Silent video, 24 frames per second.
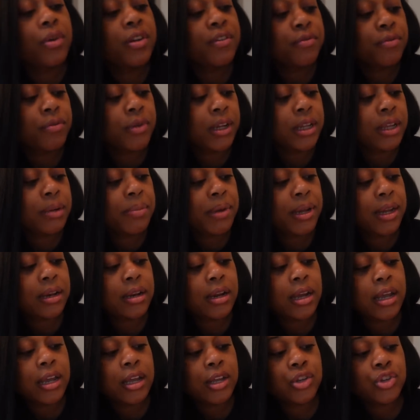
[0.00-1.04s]
We've really been
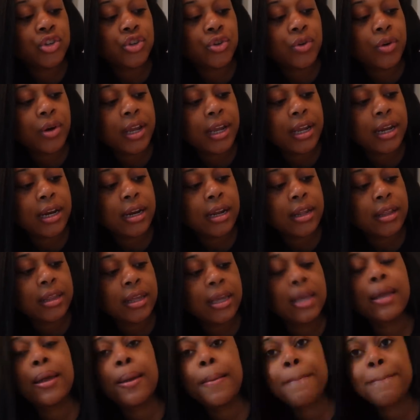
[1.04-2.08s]
enjoying
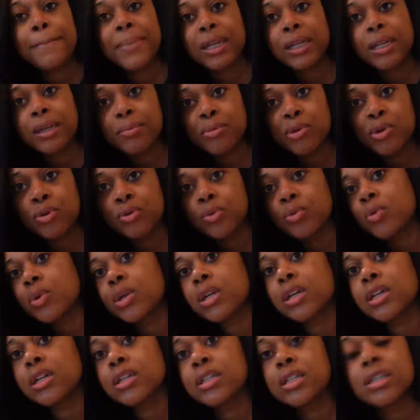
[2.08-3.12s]
the Millie Moon
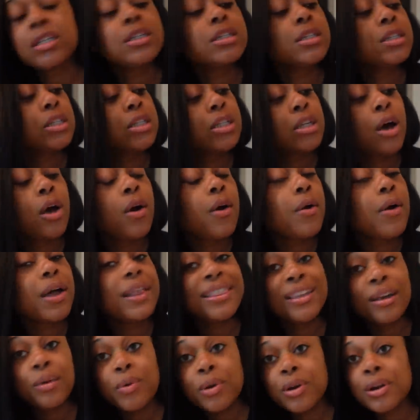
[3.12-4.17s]
ones and so I
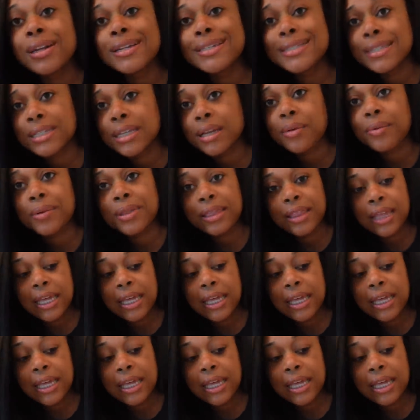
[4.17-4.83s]
think we're gonna stick with